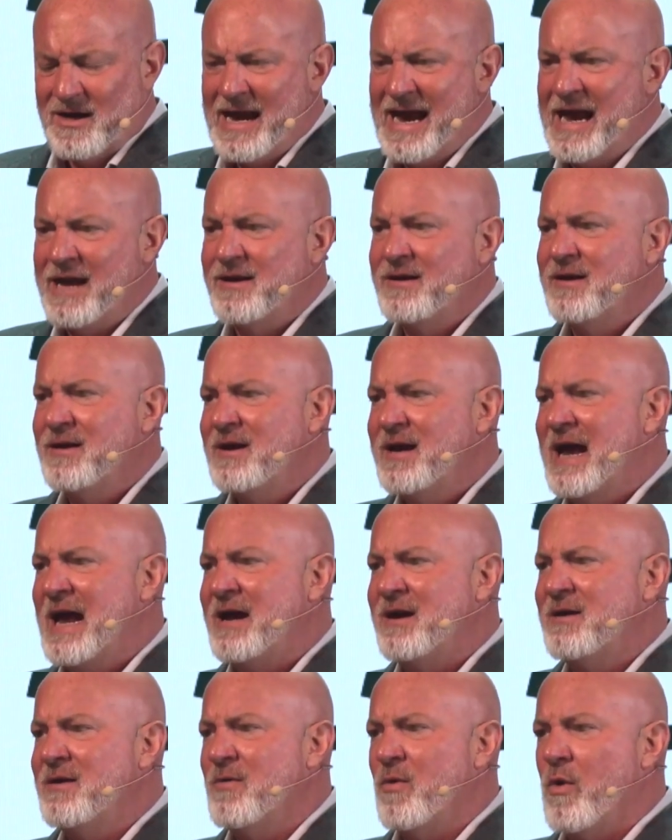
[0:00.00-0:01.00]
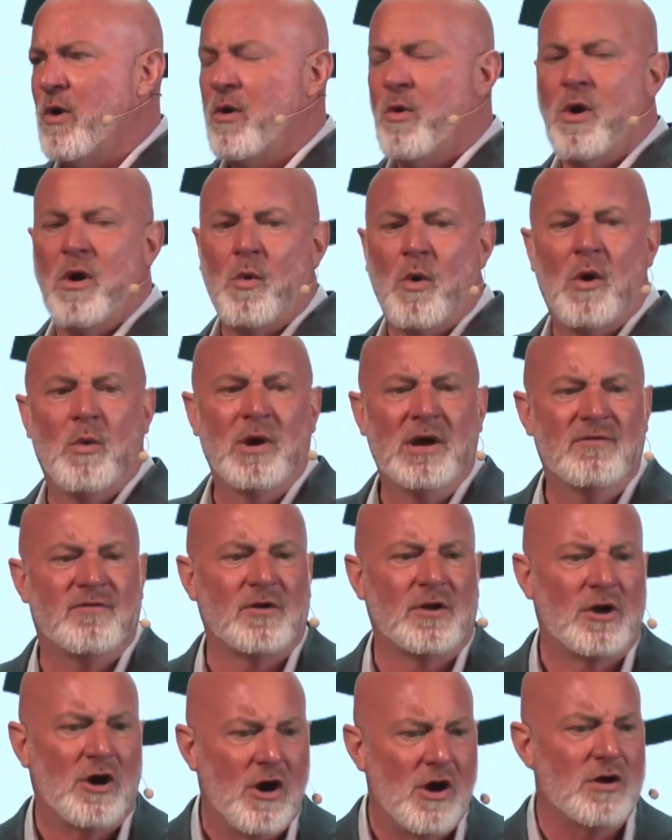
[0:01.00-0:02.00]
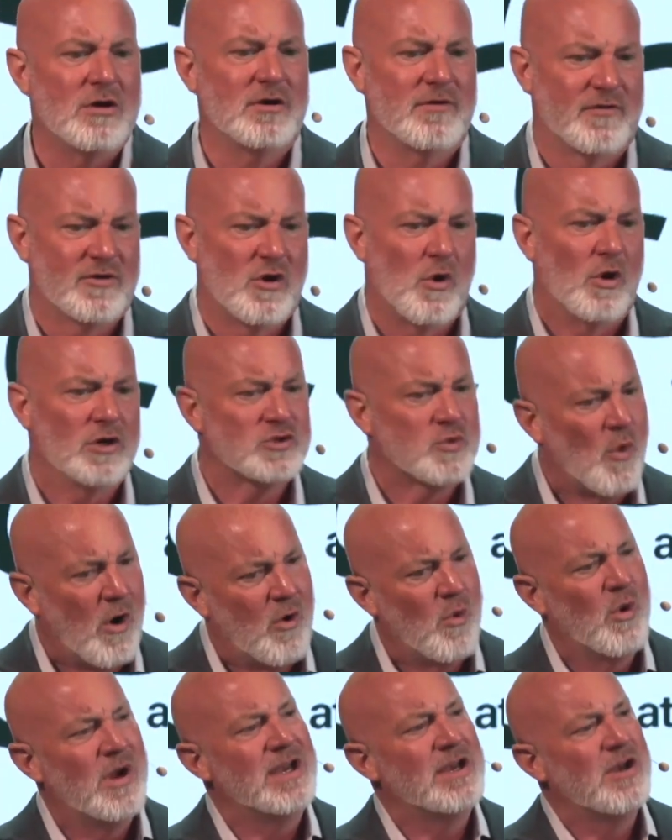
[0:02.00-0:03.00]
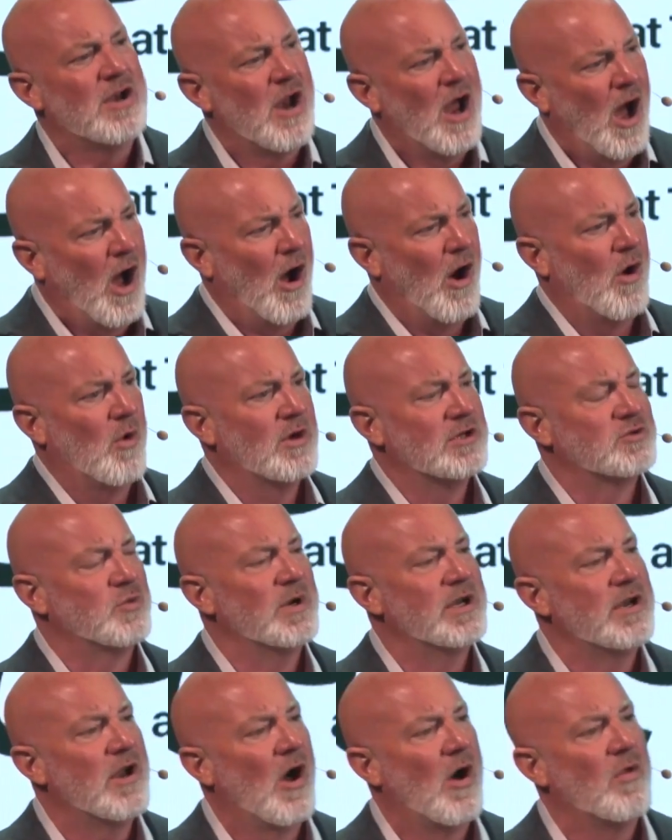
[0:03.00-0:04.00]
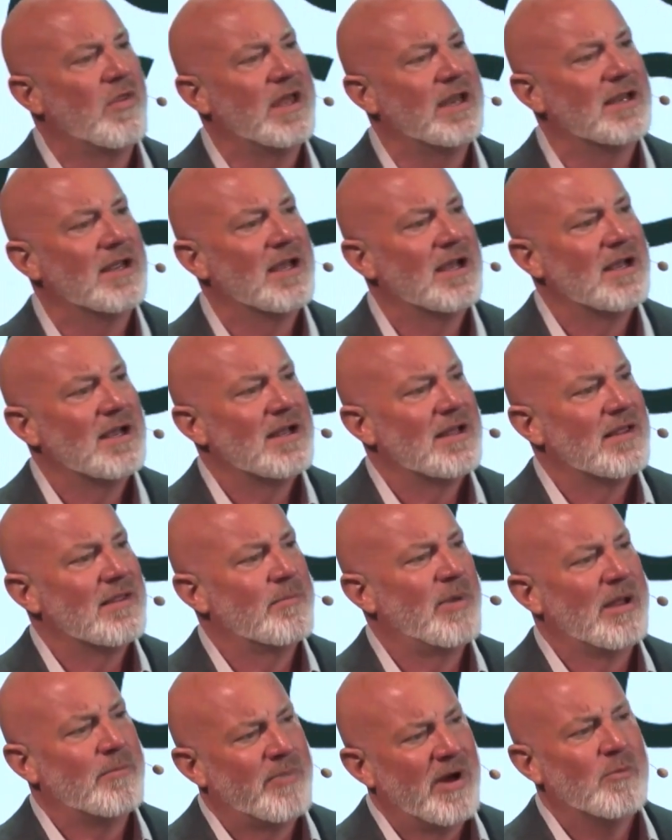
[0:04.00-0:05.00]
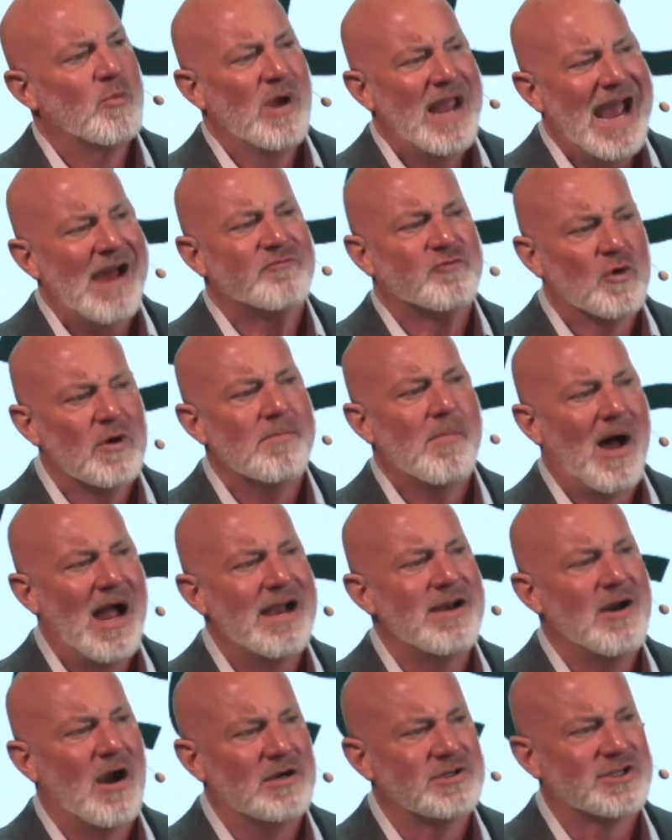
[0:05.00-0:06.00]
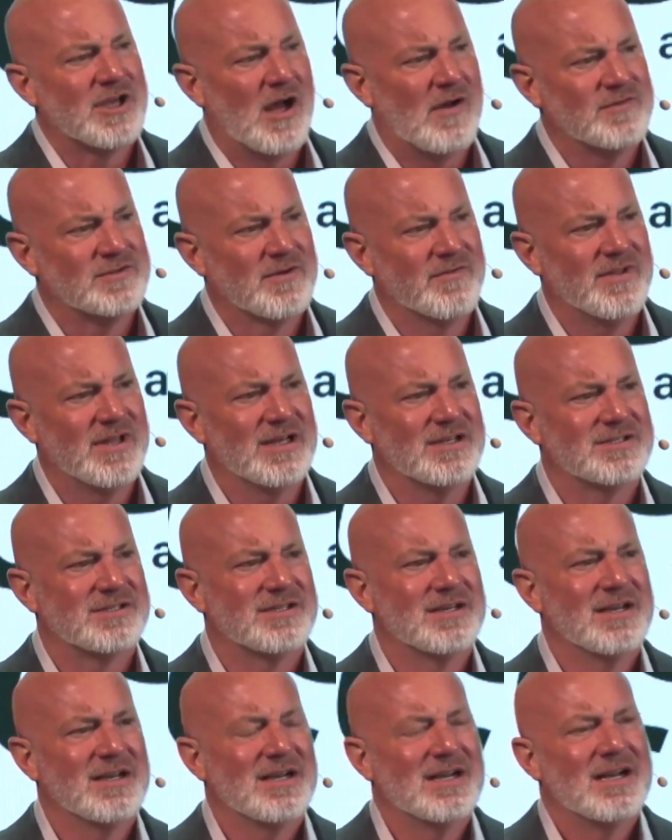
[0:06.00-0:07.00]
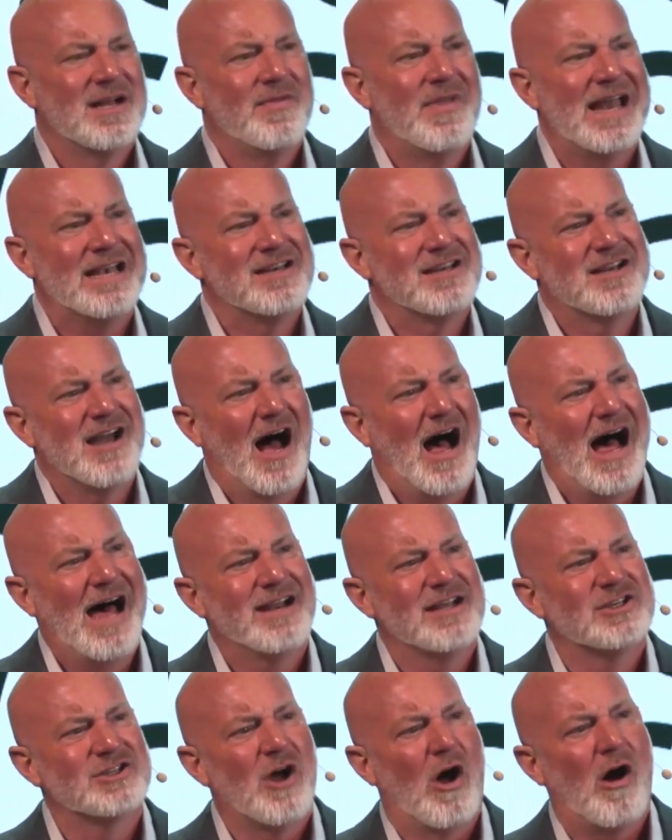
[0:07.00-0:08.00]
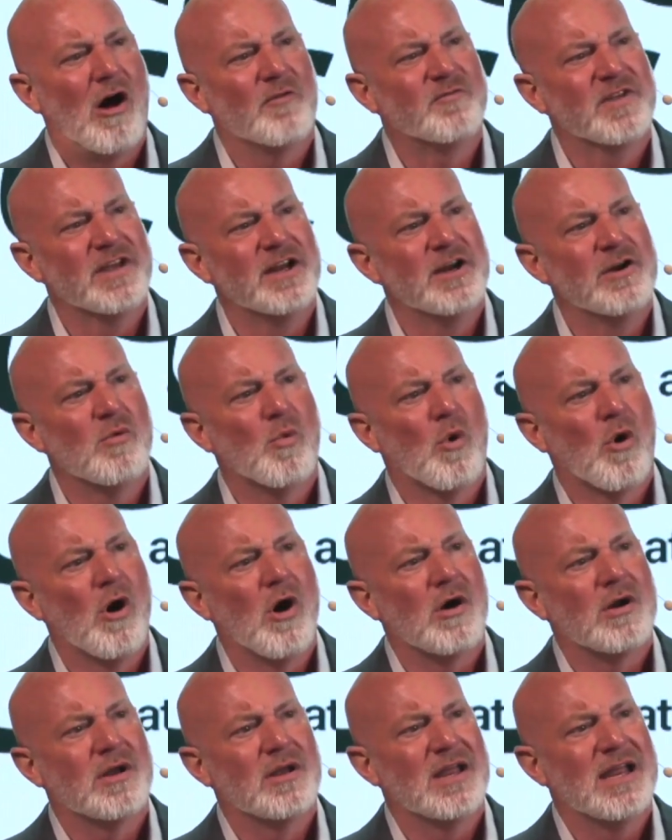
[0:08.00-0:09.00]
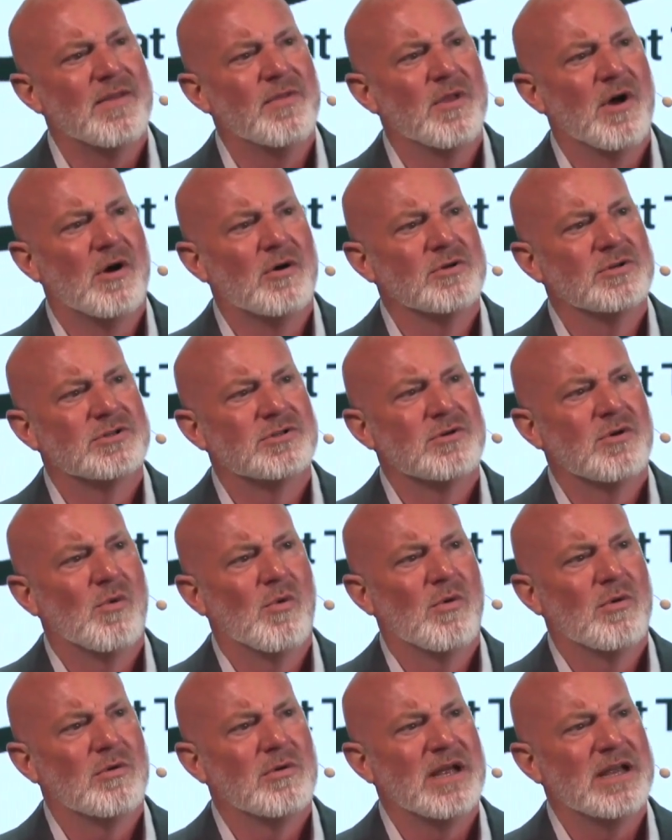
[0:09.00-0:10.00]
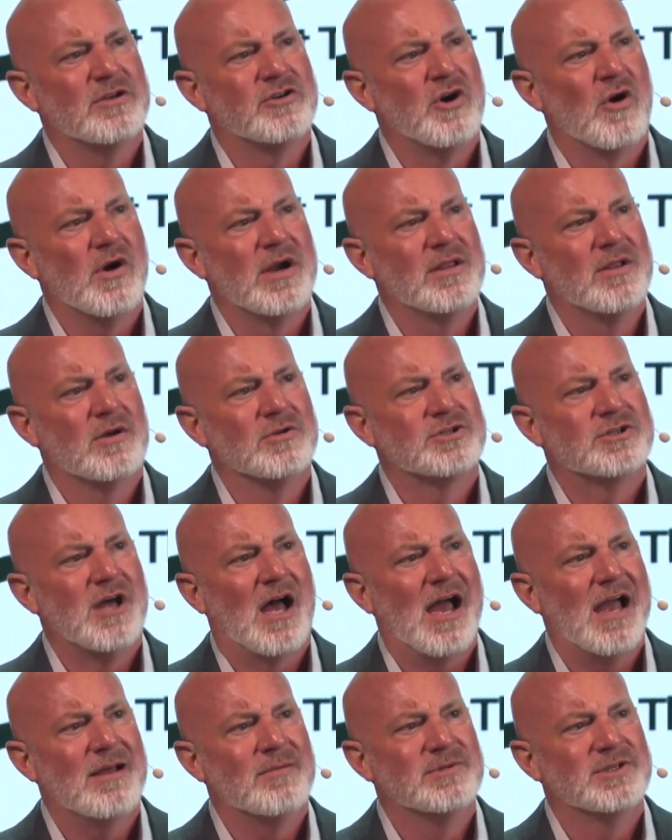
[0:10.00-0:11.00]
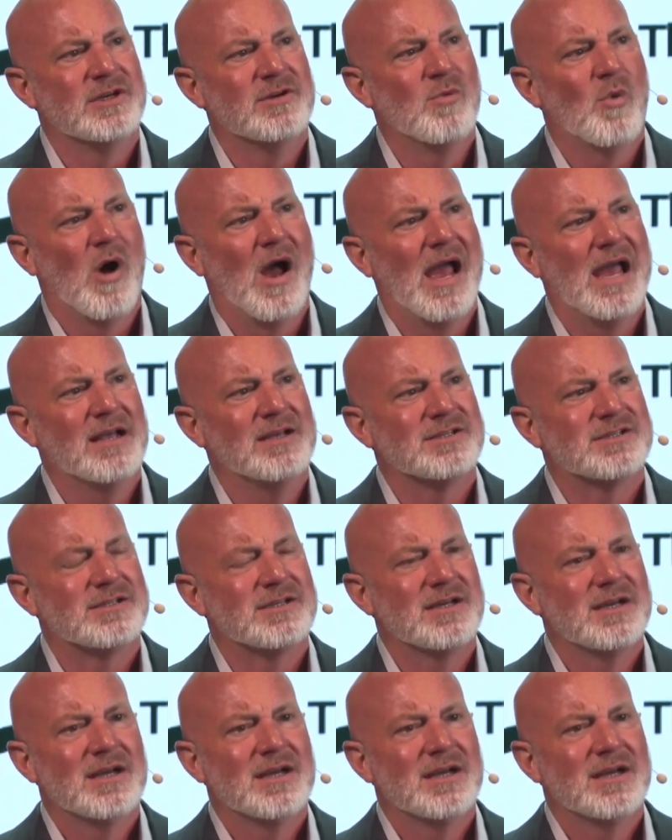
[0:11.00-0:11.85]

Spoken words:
And what we've learned, of course, what we know is we know that, but we have to remind ourselves of this, that God is often at work in those, during those times in ways